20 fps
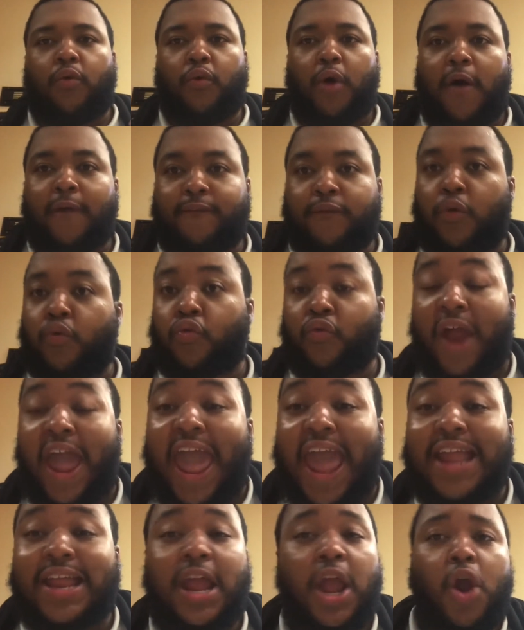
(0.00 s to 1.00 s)
of a
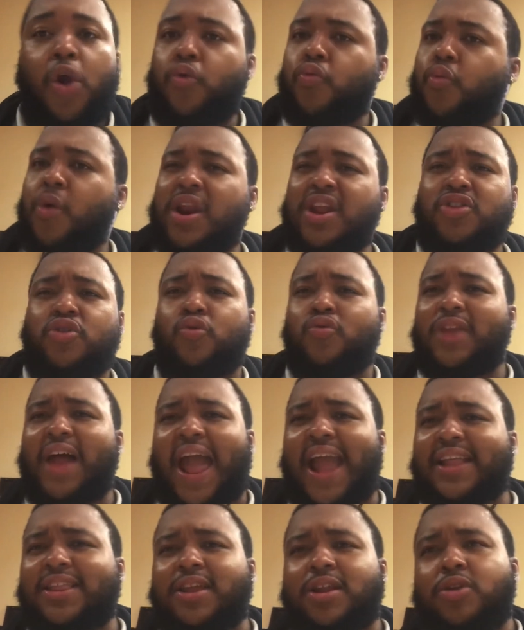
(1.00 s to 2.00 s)
rat running through
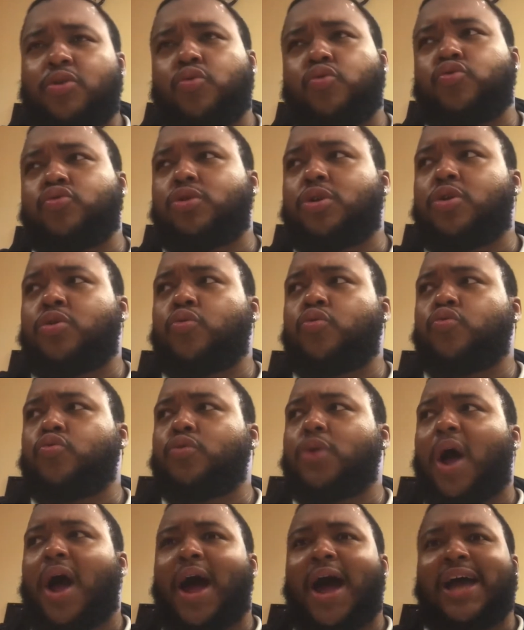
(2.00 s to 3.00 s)
like the
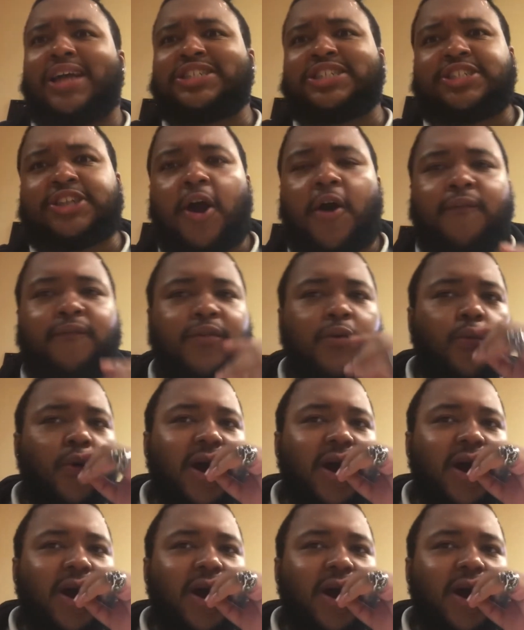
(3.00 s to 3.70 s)
little shelf and